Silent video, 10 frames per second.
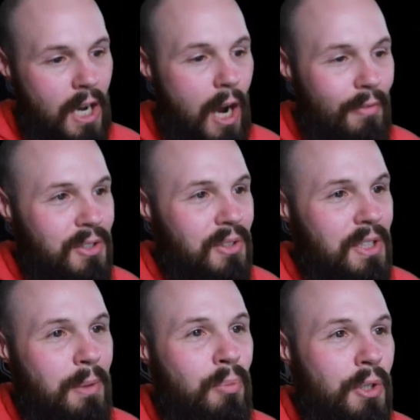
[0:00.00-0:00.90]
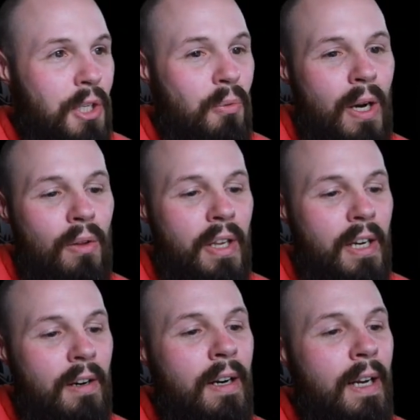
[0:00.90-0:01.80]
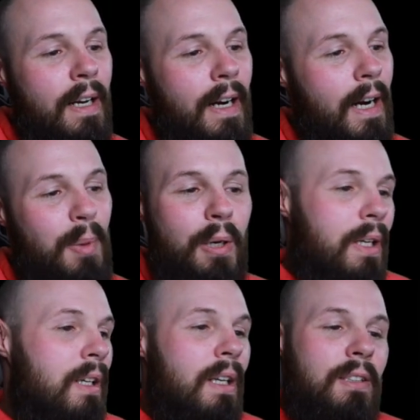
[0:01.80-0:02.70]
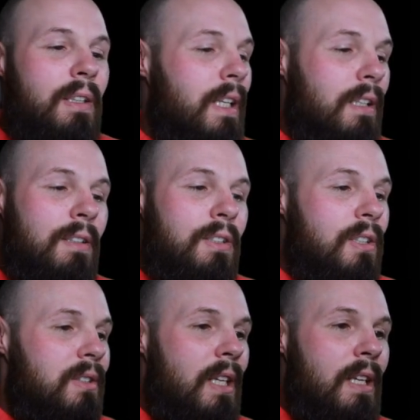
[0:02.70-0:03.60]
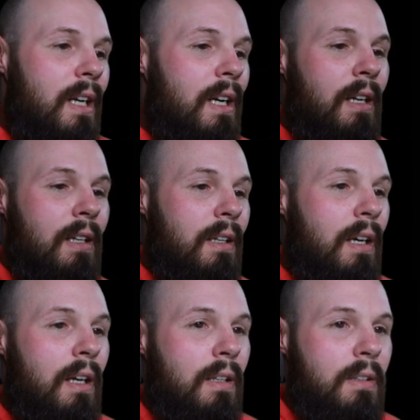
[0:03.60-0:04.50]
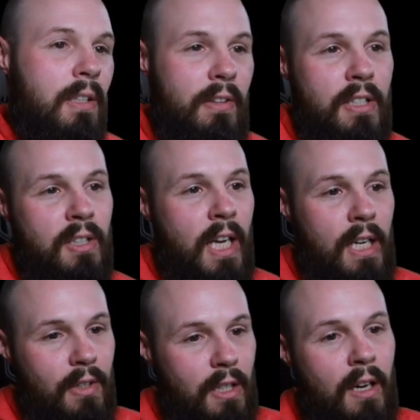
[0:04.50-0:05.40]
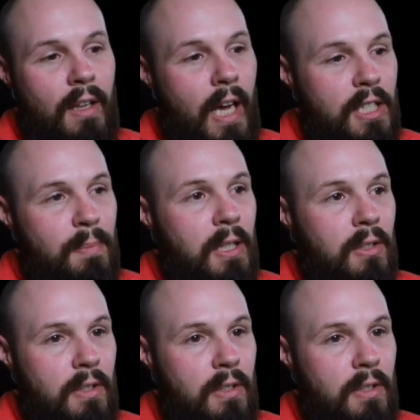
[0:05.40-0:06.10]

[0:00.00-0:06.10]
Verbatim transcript: Obviously did pretty well there. But anyway, again, just this is kind of a Halide Spectre.